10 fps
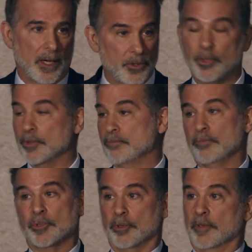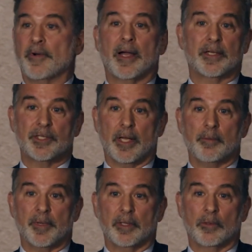You can certify a
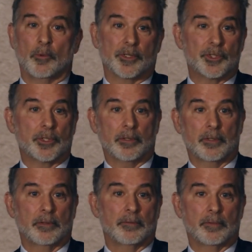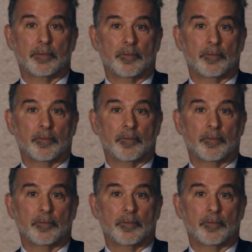settlement where certain